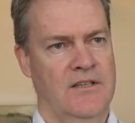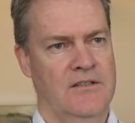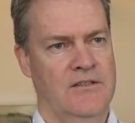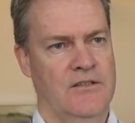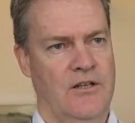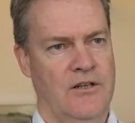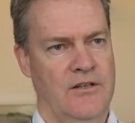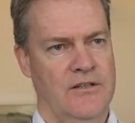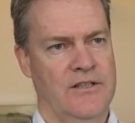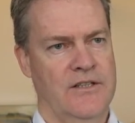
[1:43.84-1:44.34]

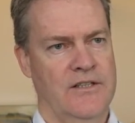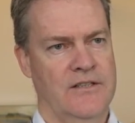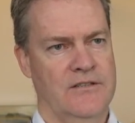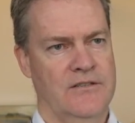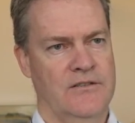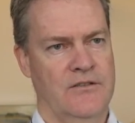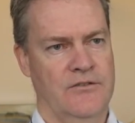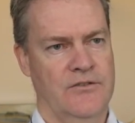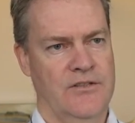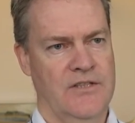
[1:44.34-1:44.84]

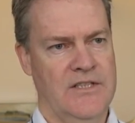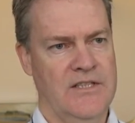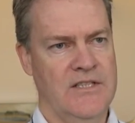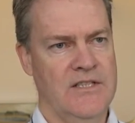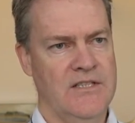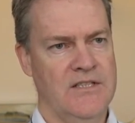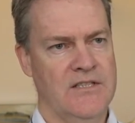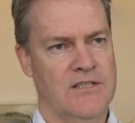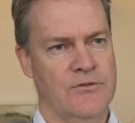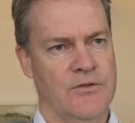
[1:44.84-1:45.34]
targets on
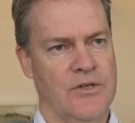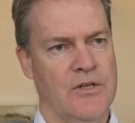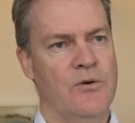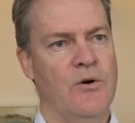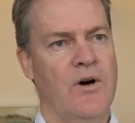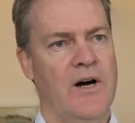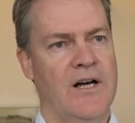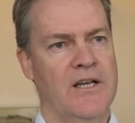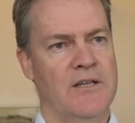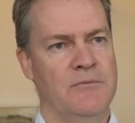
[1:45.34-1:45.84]
each
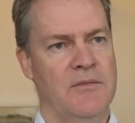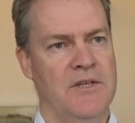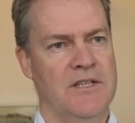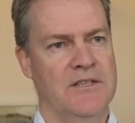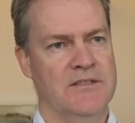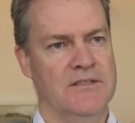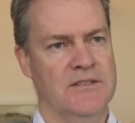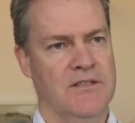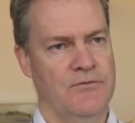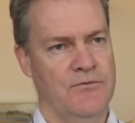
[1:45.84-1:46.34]

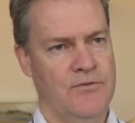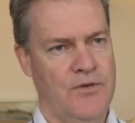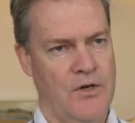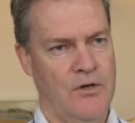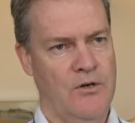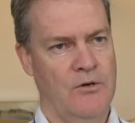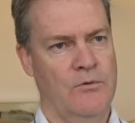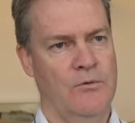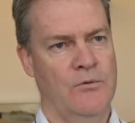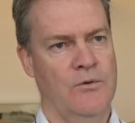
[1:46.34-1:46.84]
requirements and
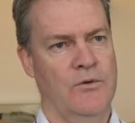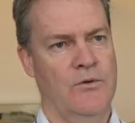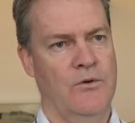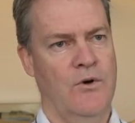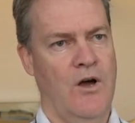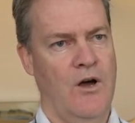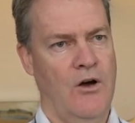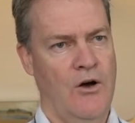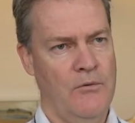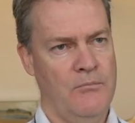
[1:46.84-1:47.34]
follow
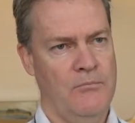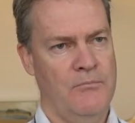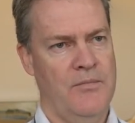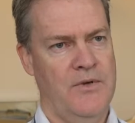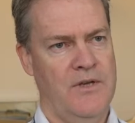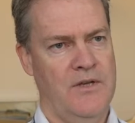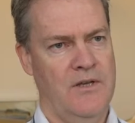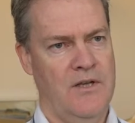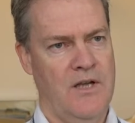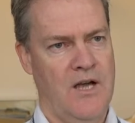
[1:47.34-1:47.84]
up,
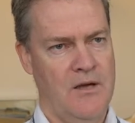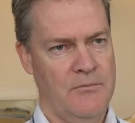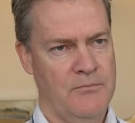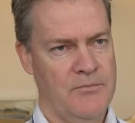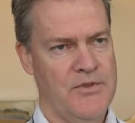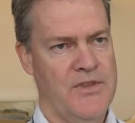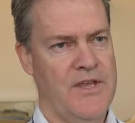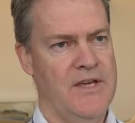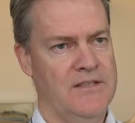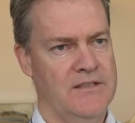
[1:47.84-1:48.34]

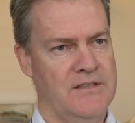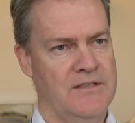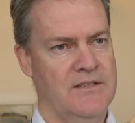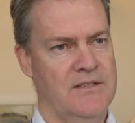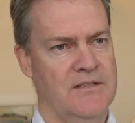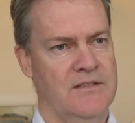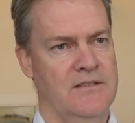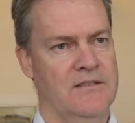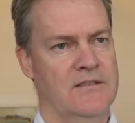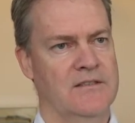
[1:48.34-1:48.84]
up that
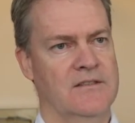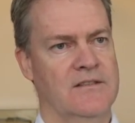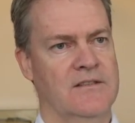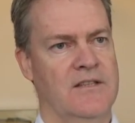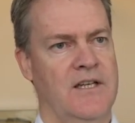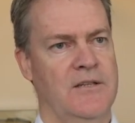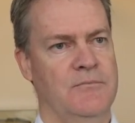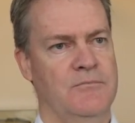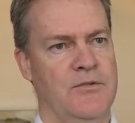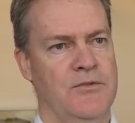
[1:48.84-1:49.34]
uh,
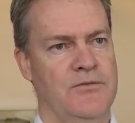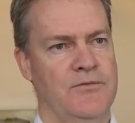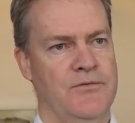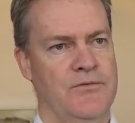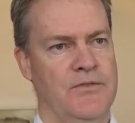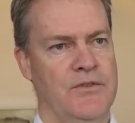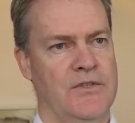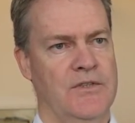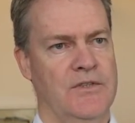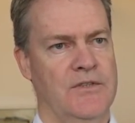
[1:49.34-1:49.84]
type
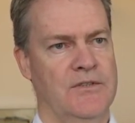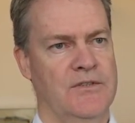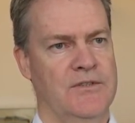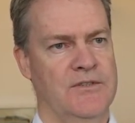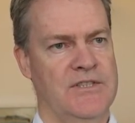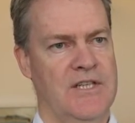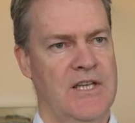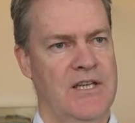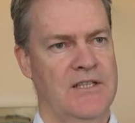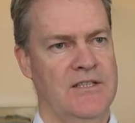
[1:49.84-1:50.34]
of uh,
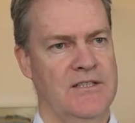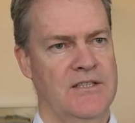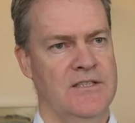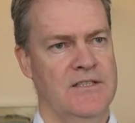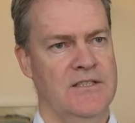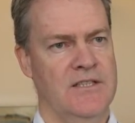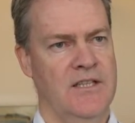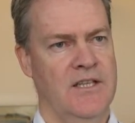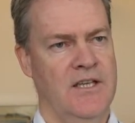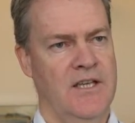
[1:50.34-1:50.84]

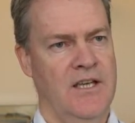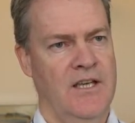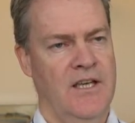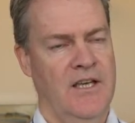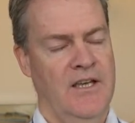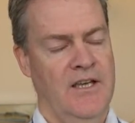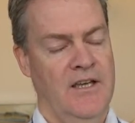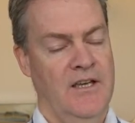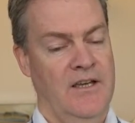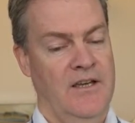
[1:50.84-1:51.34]
challenges.
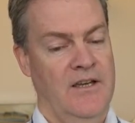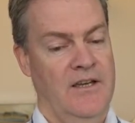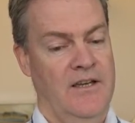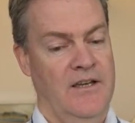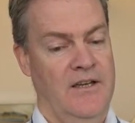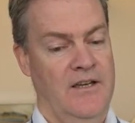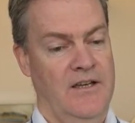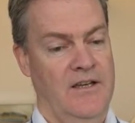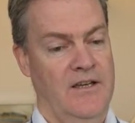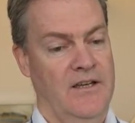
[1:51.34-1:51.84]

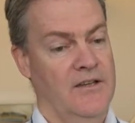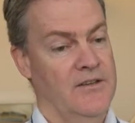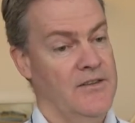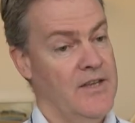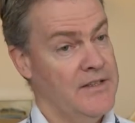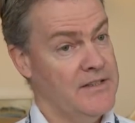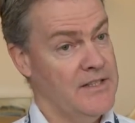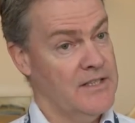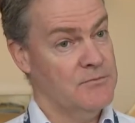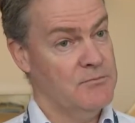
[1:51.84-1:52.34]
Uh, and
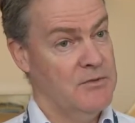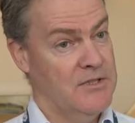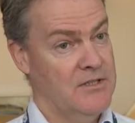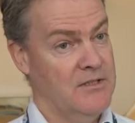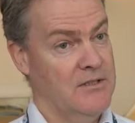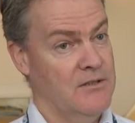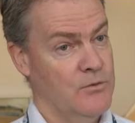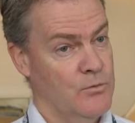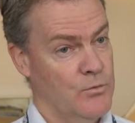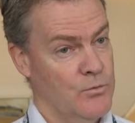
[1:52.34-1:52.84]
that has
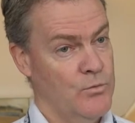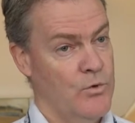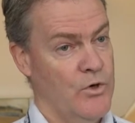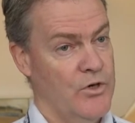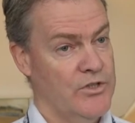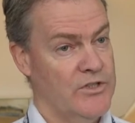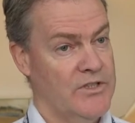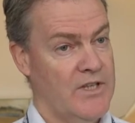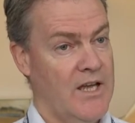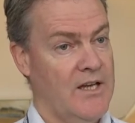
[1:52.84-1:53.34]
been
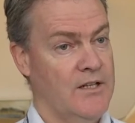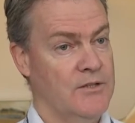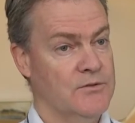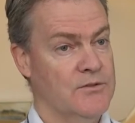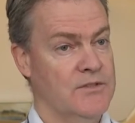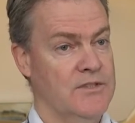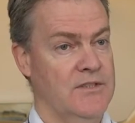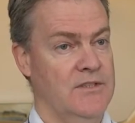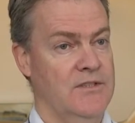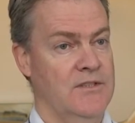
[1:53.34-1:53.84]
worked
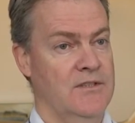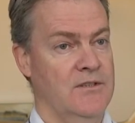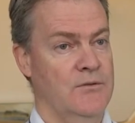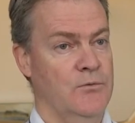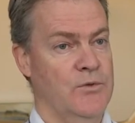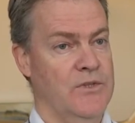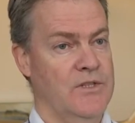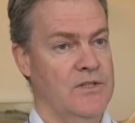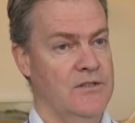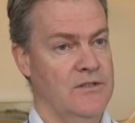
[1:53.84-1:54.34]
out uh,
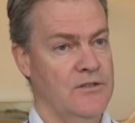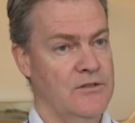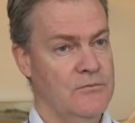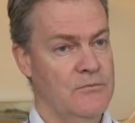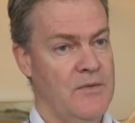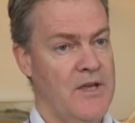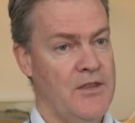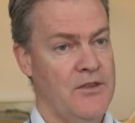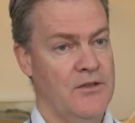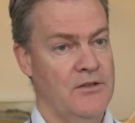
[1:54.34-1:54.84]
with new
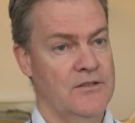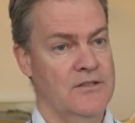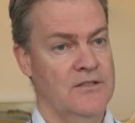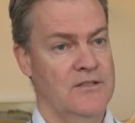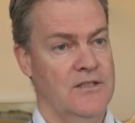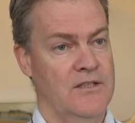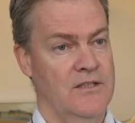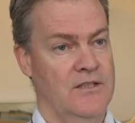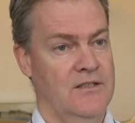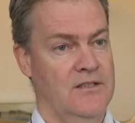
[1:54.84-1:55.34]

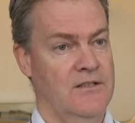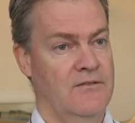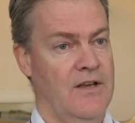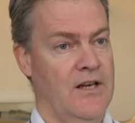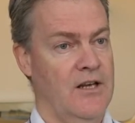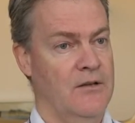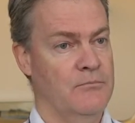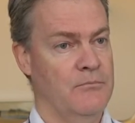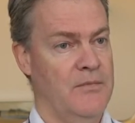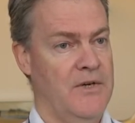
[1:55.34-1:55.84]
methods uh,
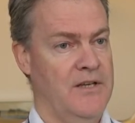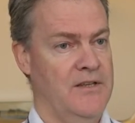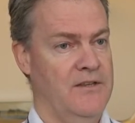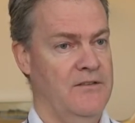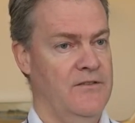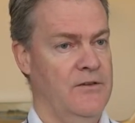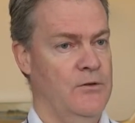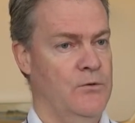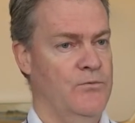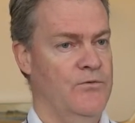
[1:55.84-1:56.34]
developed by the
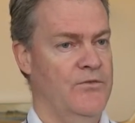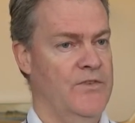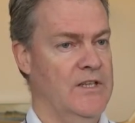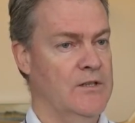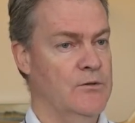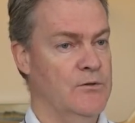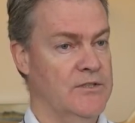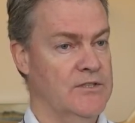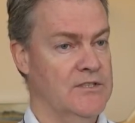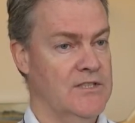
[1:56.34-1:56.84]

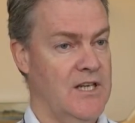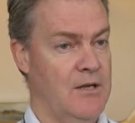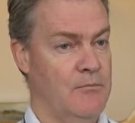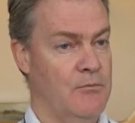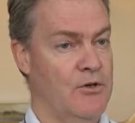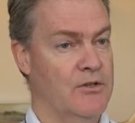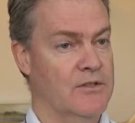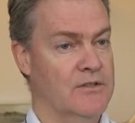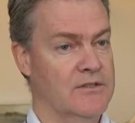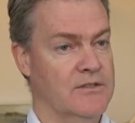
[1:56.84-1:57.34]
Wingquist
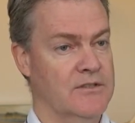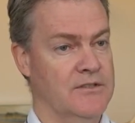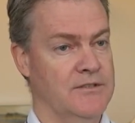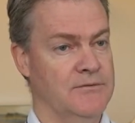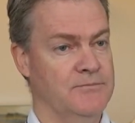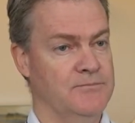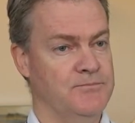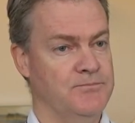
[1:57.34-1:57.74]
laboratory.